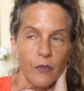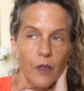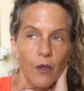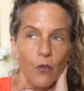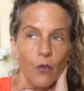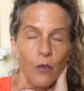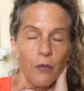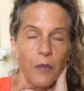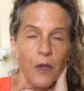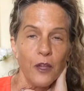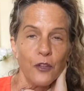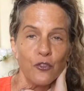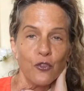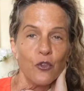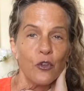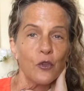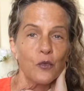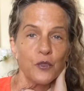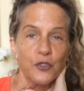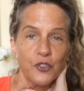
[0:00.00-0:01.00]
When my
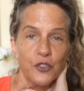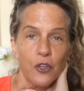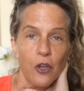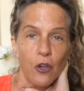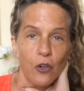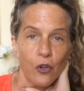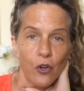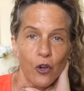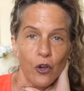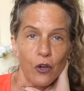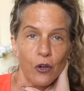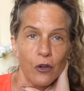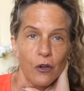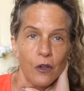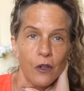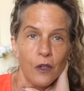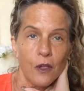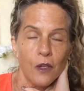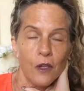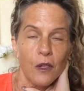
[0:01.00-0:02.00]
daughter was younger,
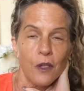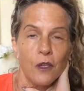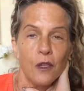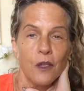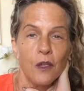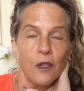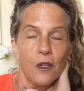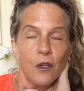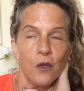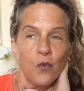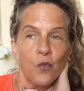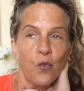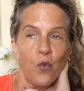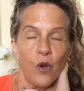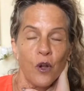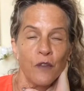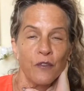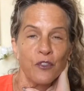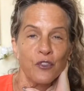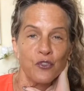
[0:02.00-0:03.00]
one
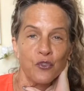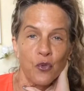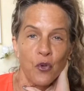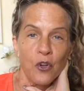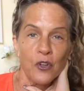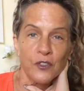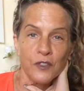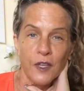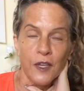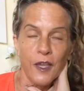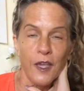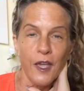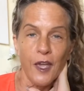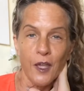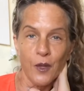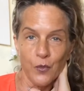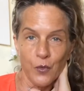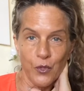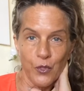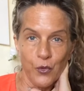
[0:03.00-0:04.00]
of the talks I
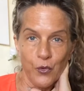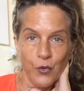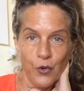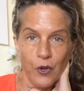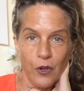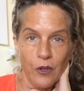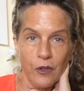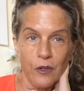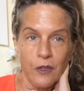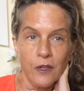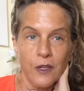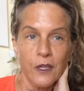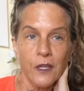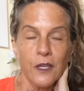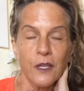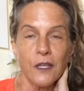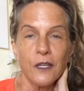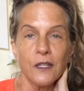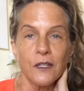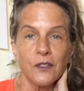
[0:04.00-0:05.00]
had with her
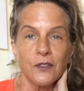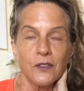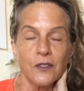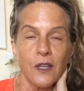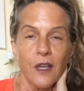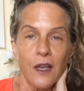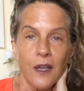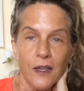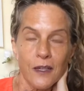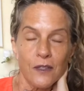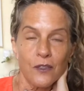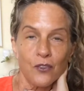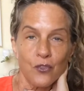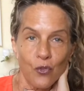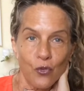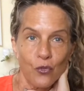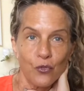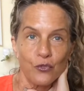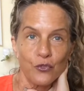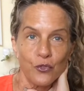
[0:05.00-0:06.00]
is I
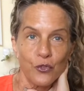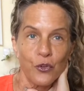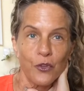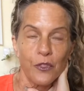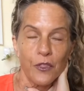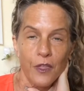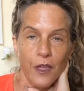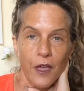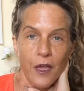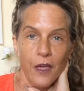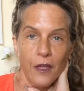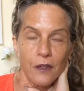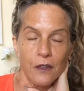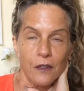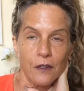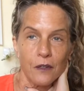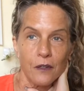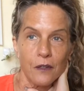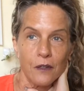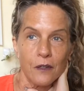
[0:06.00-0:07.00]
told her that,
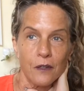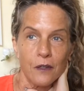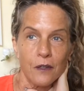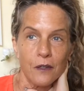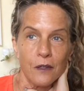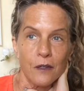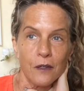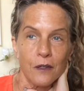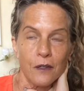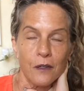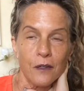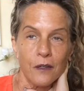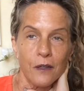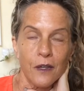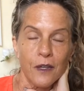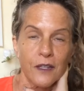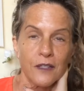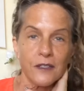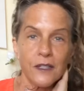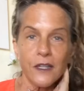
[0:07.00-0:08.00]

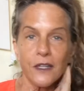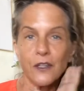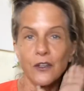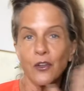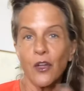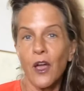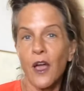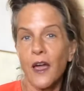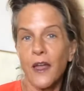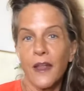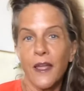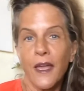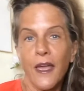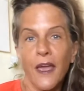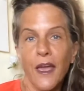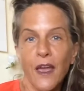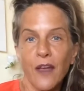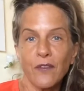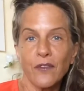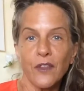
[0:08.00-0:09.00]
because I didn't know how to
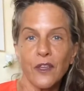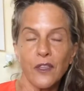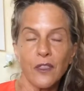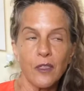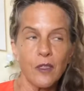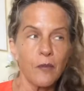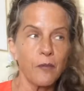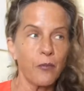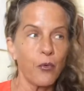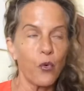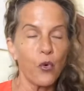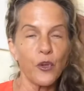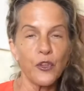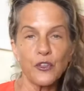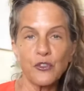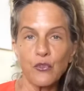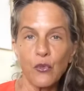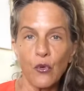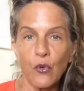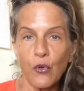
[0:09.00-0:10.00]
have like the boy
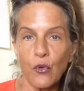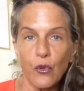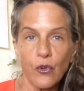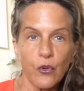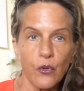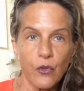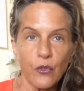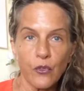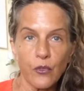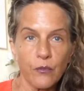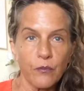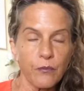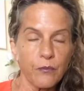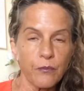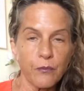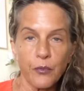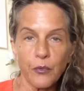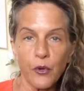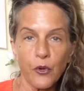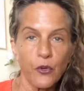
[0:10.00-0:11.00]
talk or the
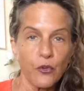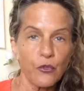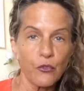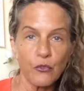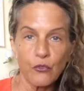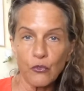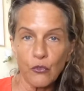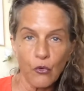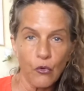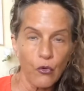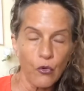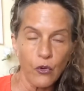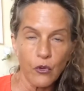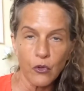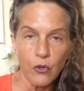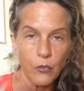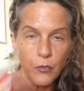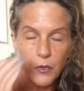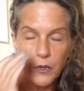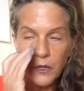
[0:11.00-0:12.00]
partner talk
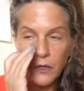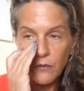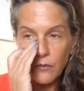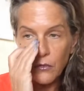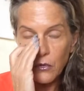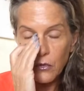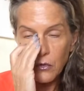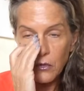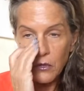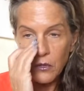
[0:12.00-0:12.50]
or whatever.